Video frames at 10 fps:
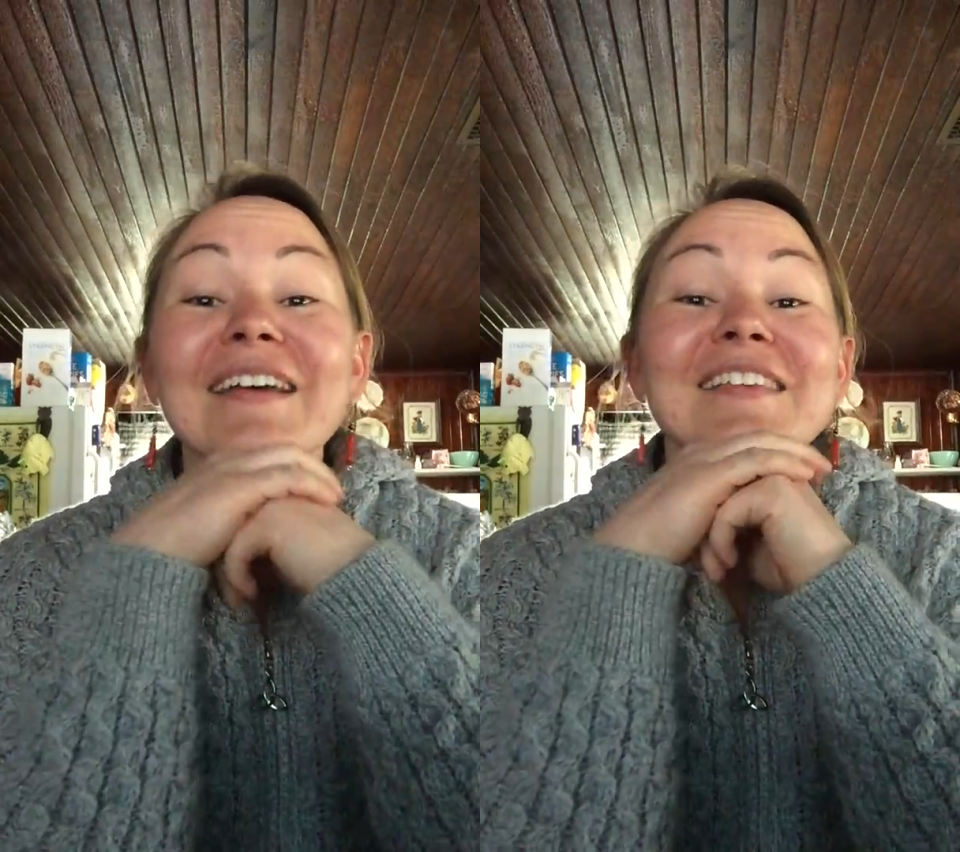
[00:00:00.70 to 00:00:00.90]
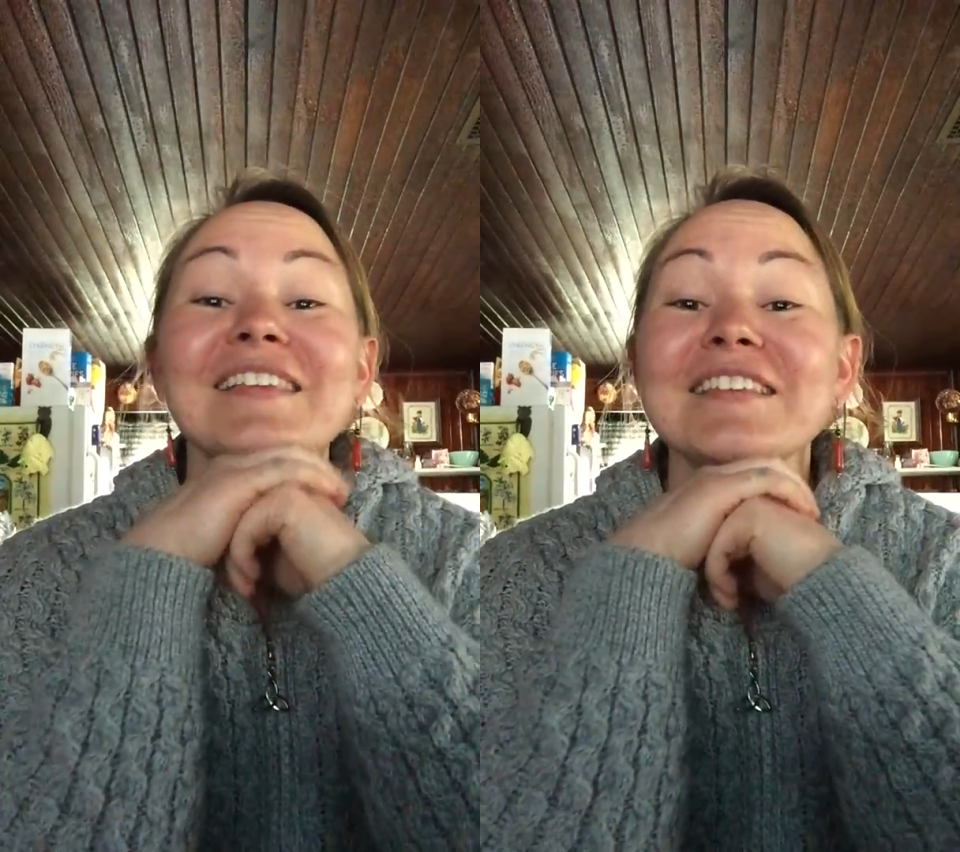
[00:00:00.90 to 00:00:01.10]

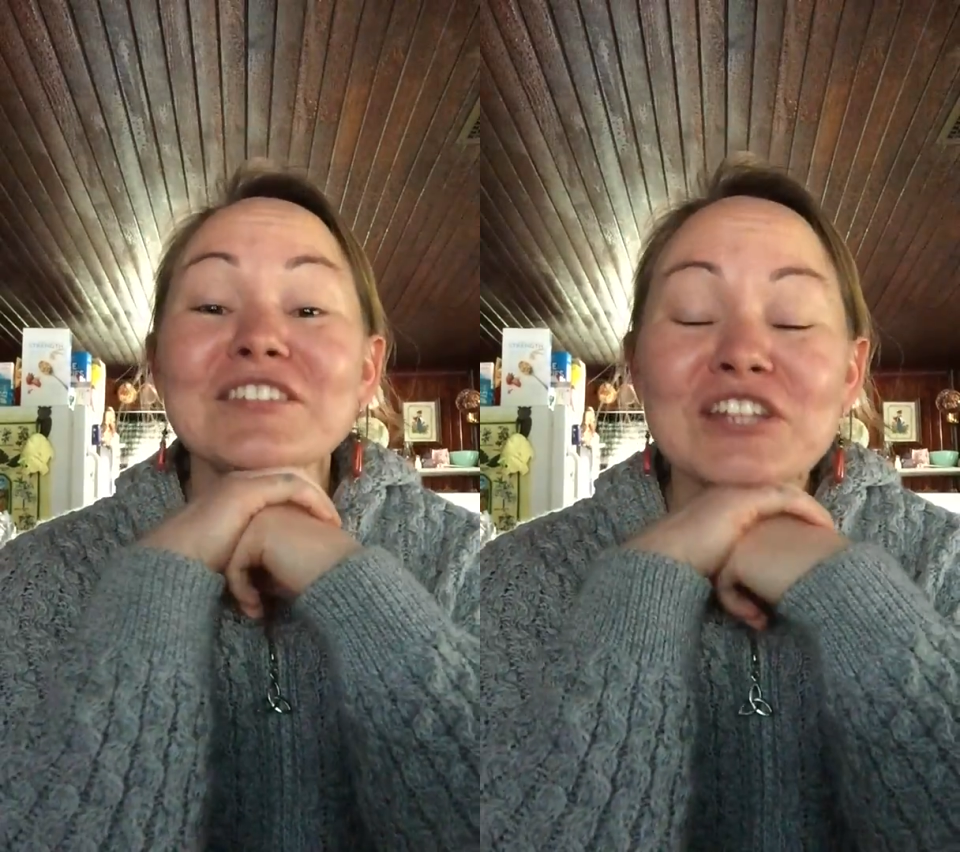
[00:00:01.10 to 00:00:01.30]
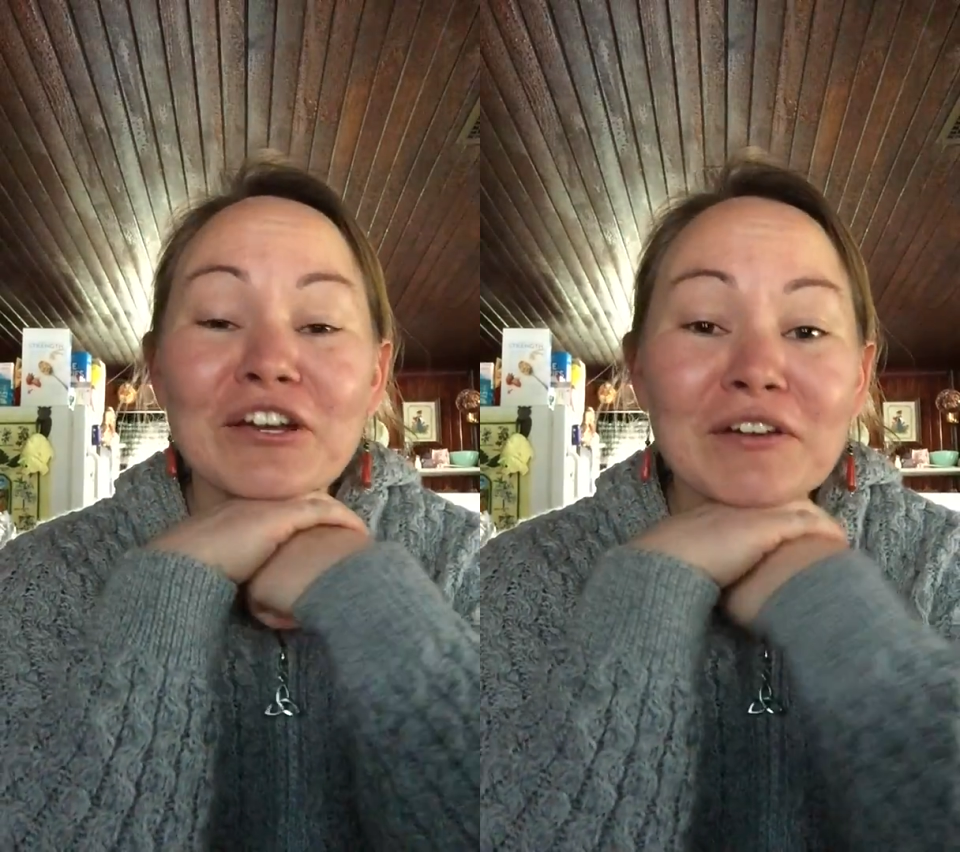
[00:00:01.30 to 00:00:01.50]
guys, this
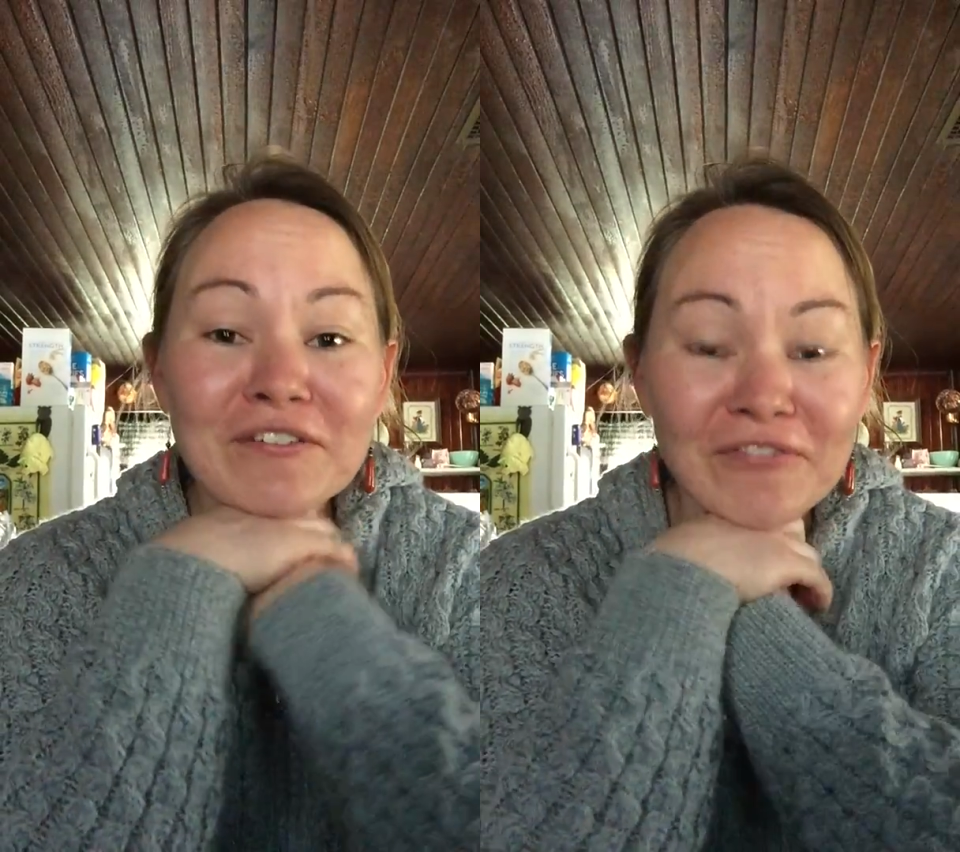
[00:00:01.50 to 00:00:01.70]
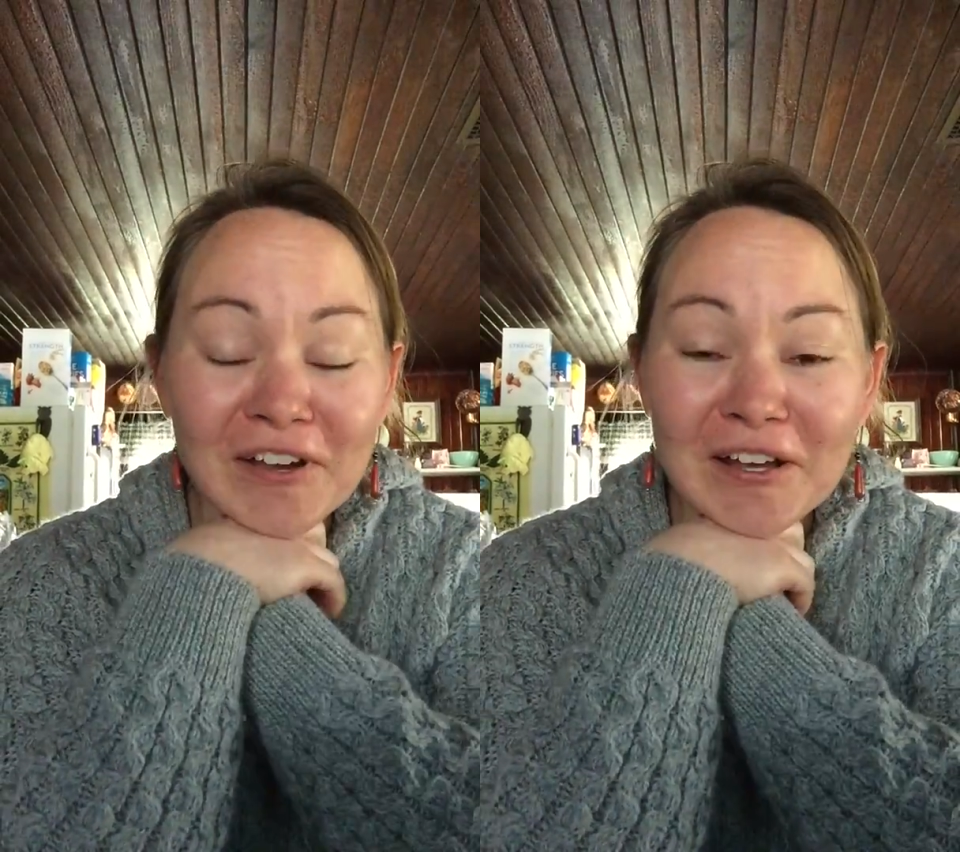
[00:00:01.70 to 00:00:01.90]
is
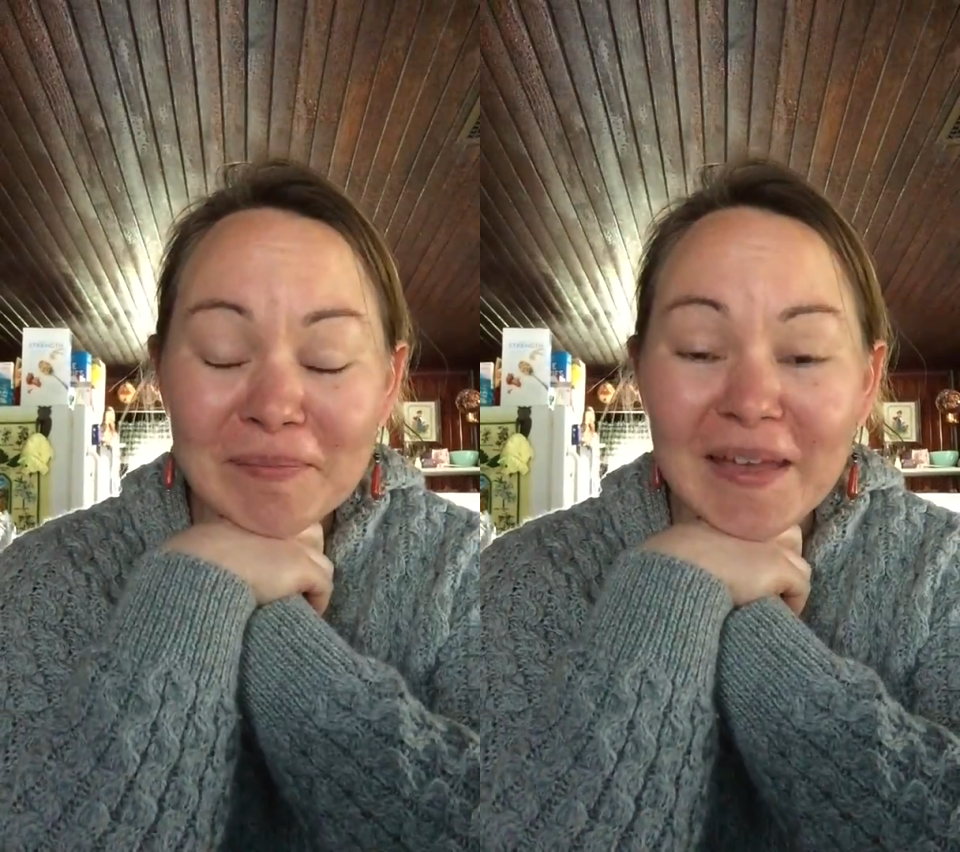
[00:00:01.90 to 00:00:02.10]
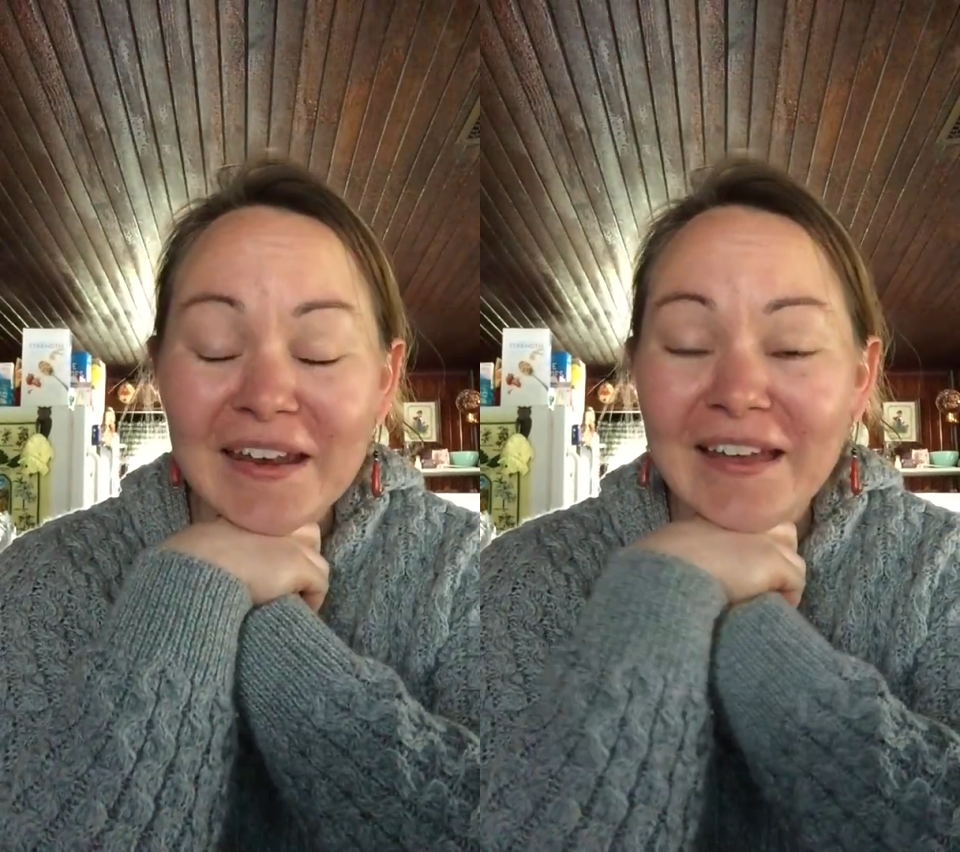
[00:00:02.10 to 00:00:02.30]
Sherri
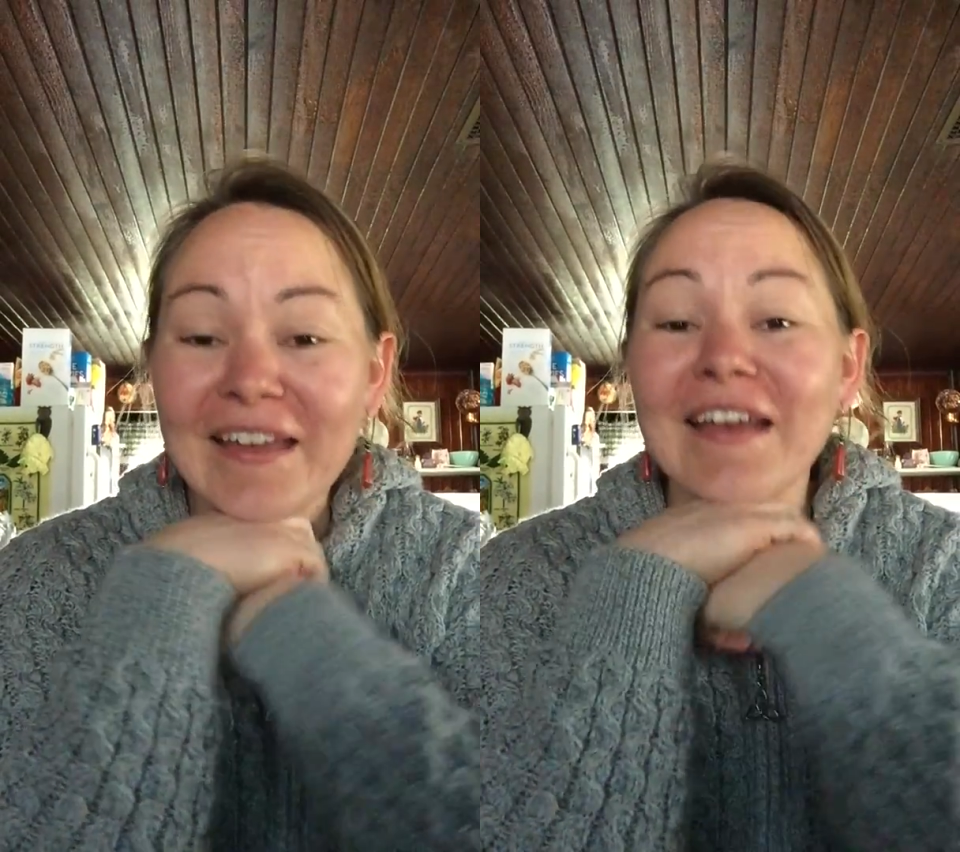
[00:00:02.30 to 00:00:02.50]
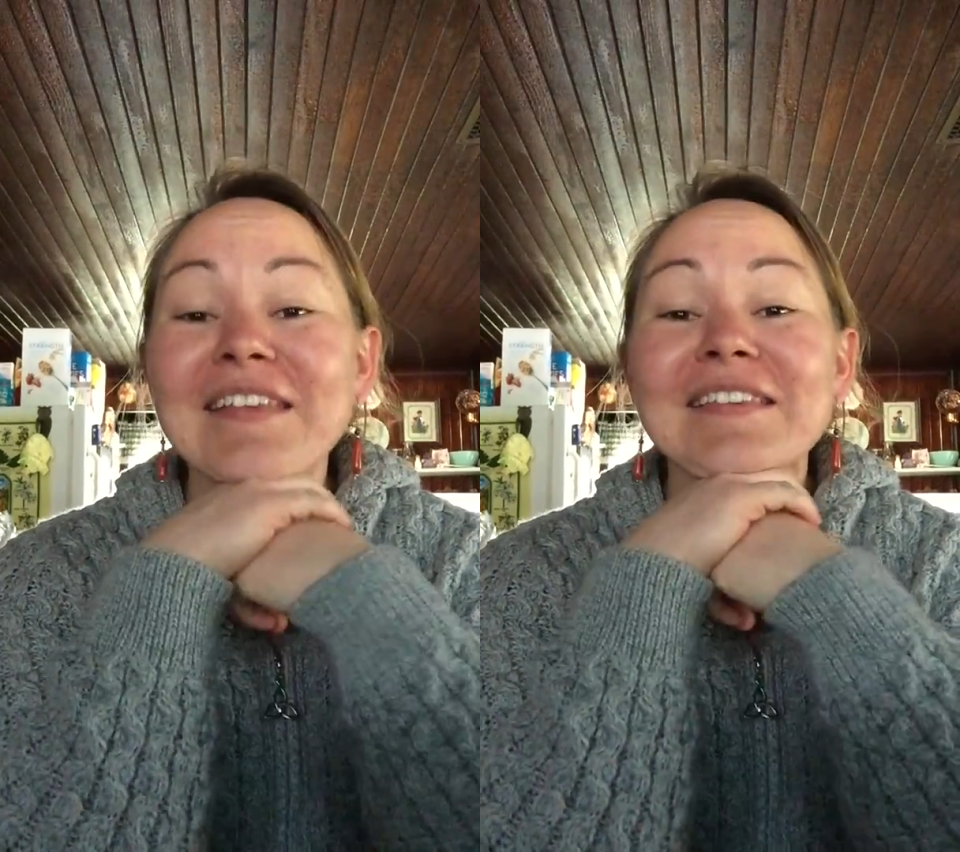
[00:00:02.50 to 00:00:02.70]
from
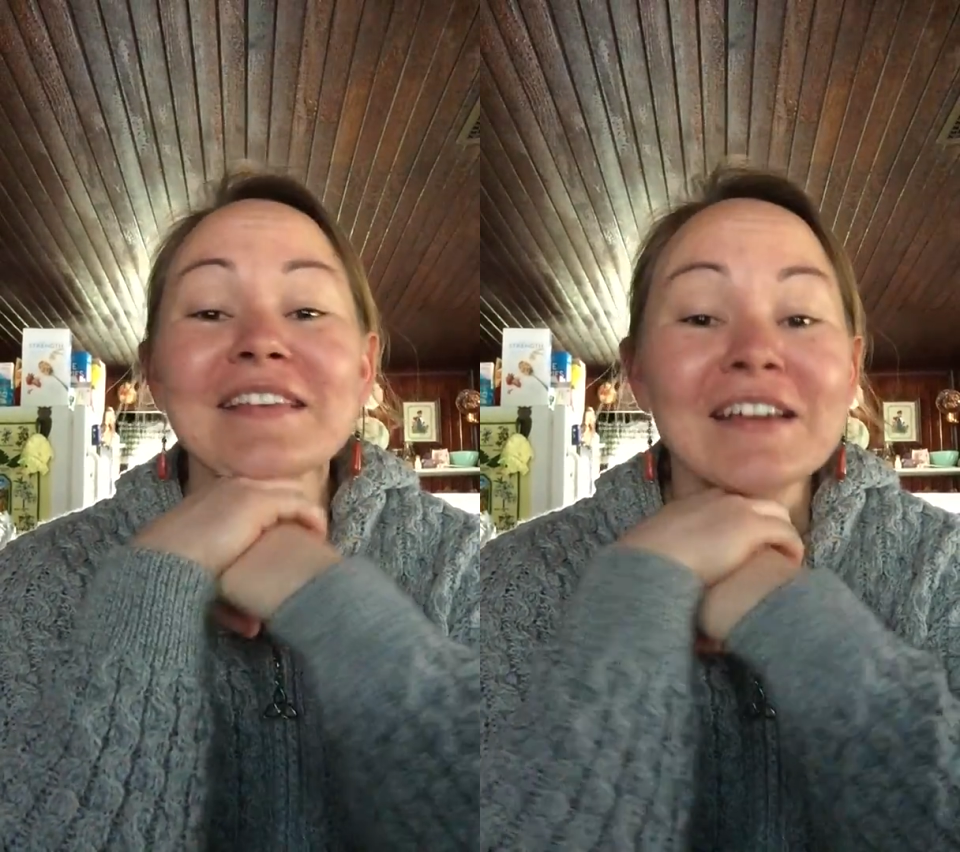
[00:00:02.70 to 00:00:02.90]
NIS.